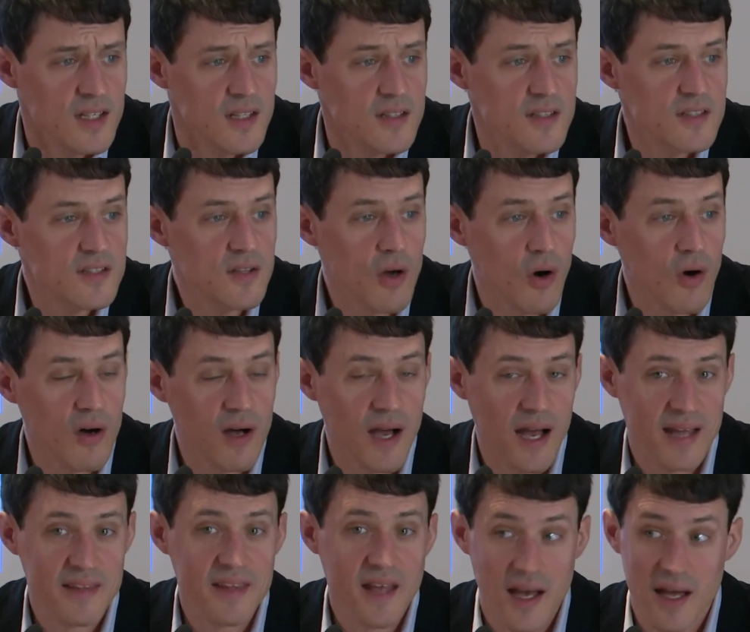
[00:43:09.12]
So,
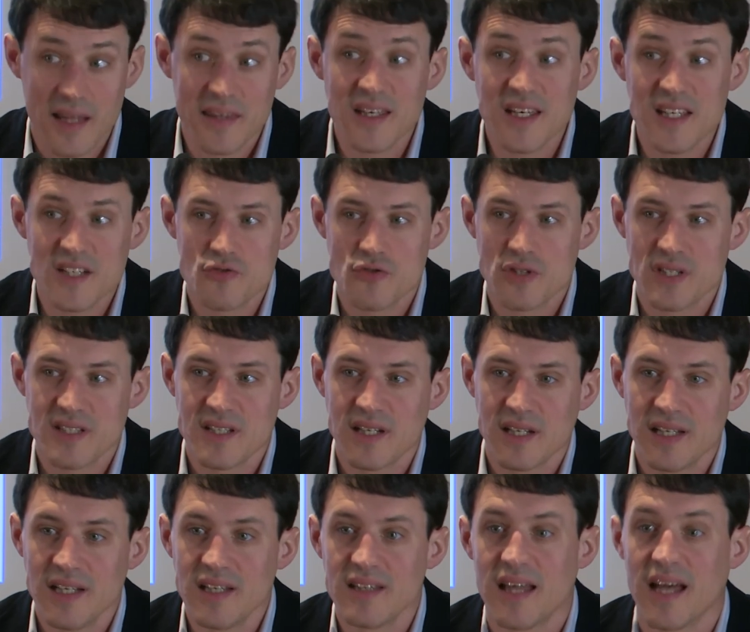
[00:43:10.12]
and
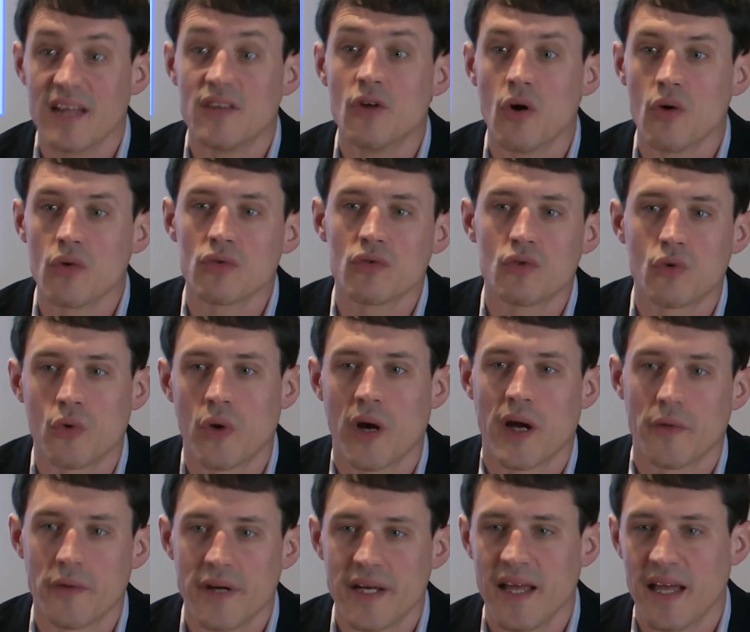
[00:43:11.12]
interestingly, they don't
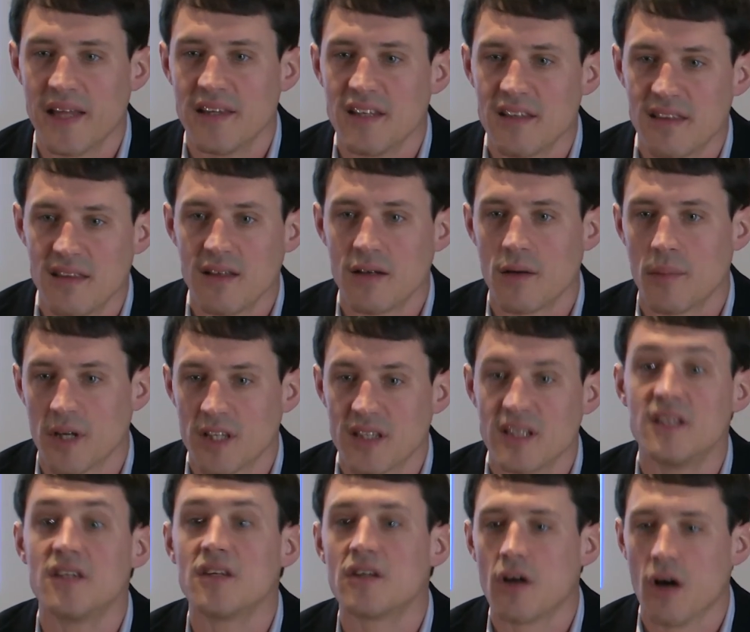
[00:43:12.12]
query anything about
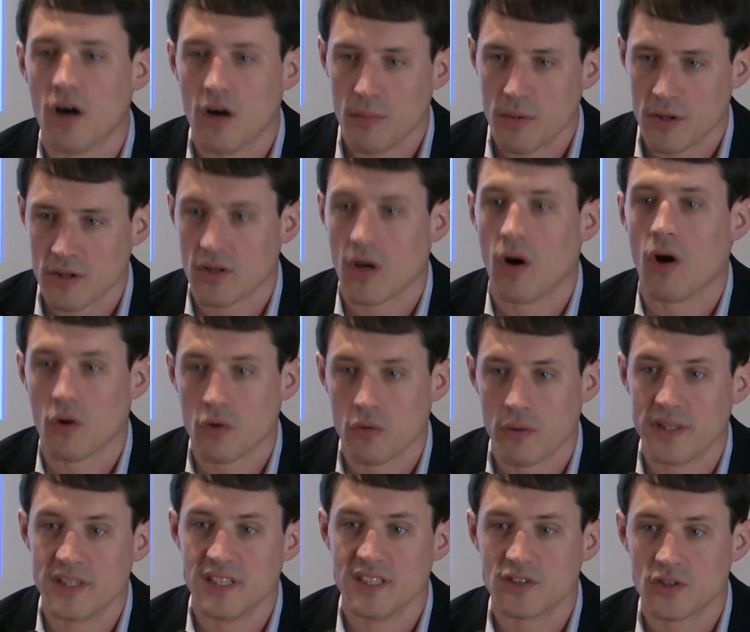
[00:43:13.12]
income or
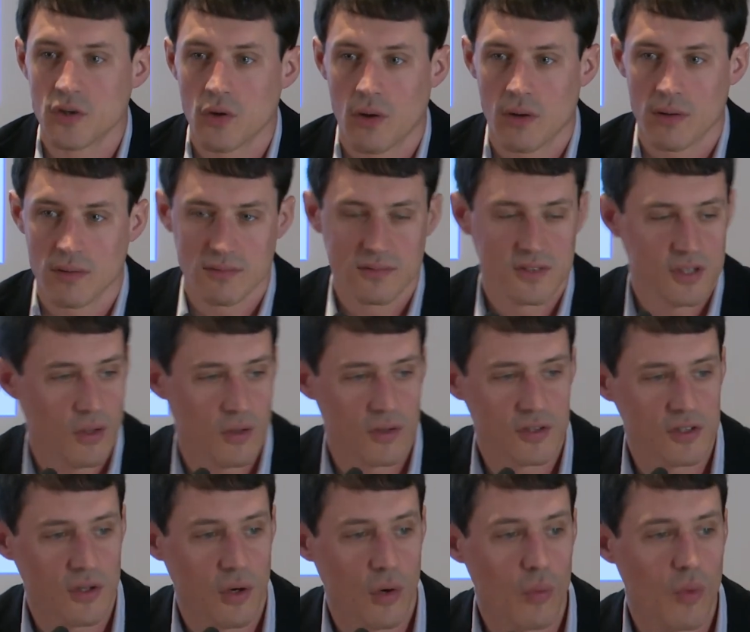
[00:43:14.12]
credit score.
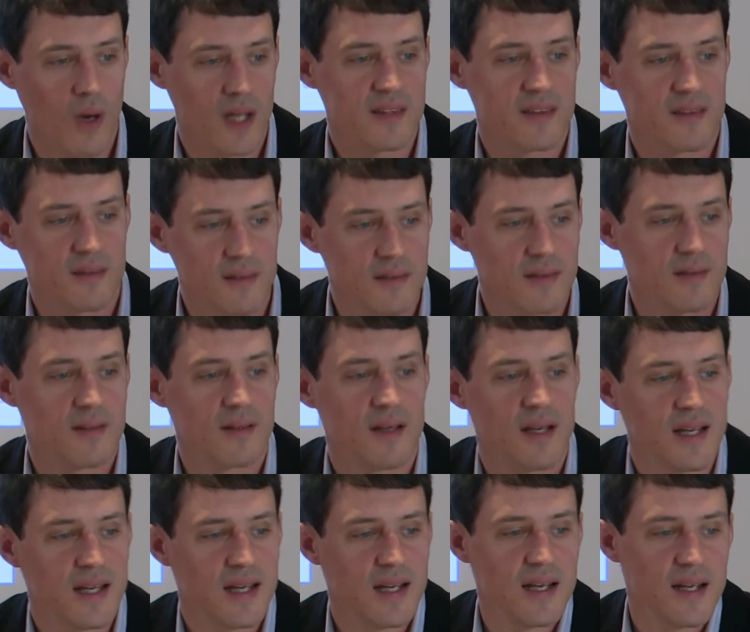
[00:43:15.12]
So what
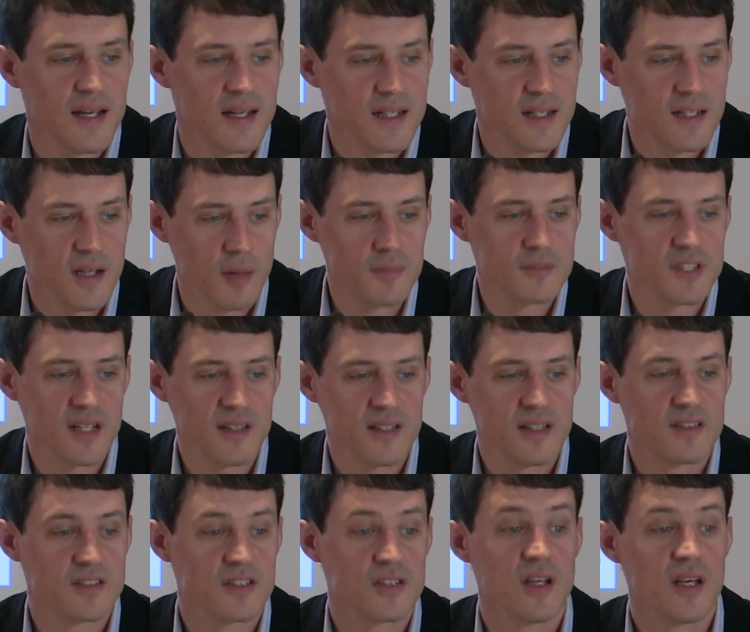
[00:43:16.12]
comes out
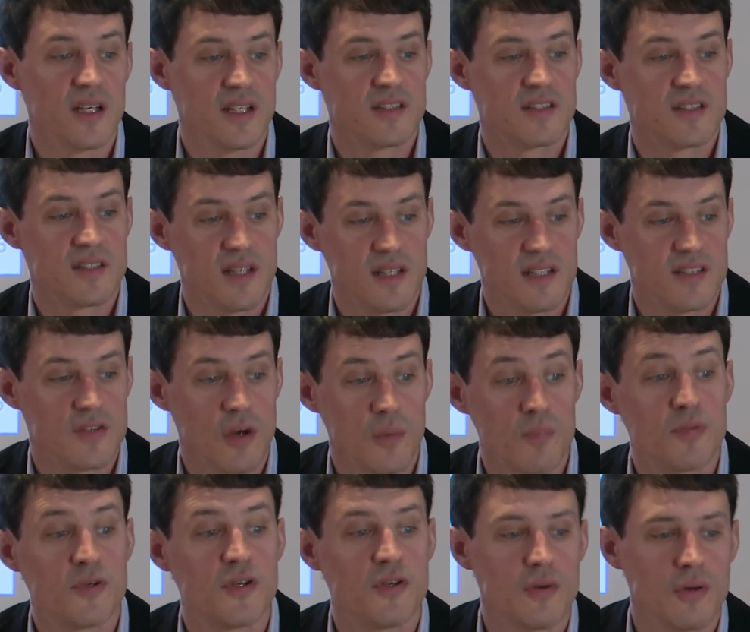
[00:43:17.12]
is a
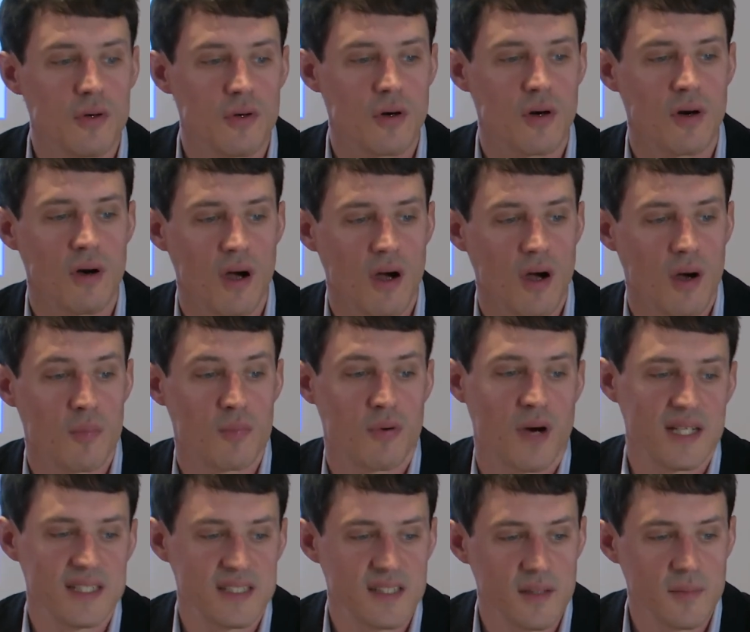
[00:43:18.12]
pure
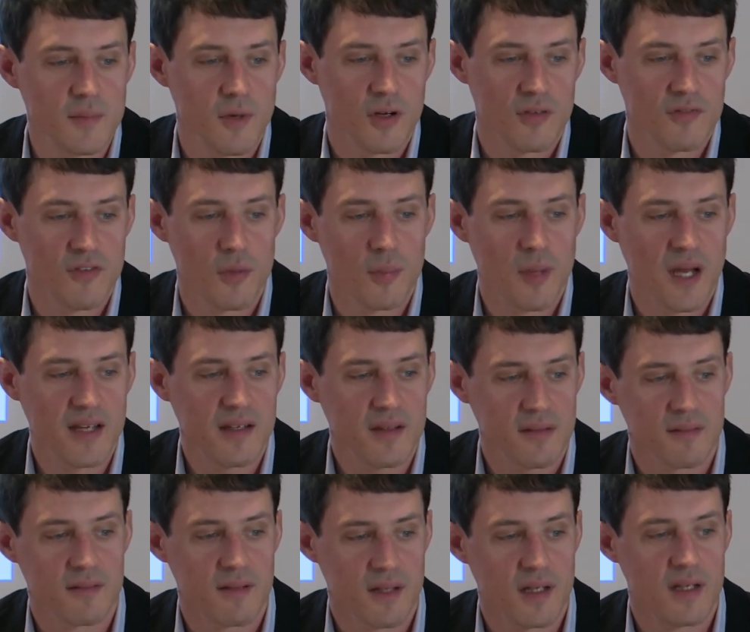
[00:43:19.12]
pricing of the
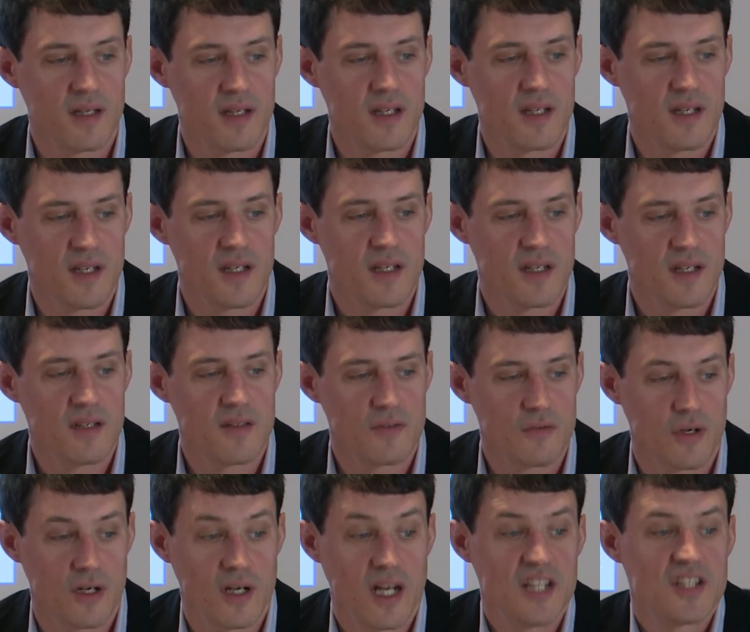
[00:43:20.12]
bank in
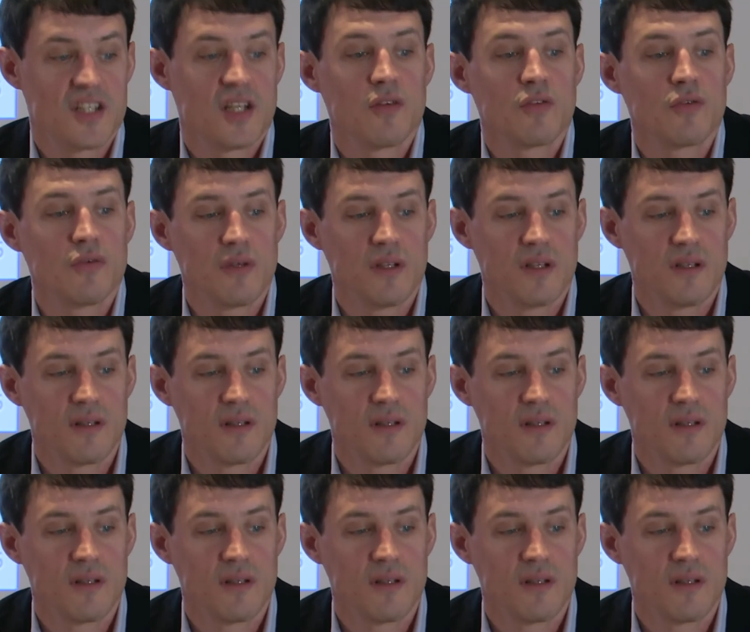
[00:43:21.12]
relation to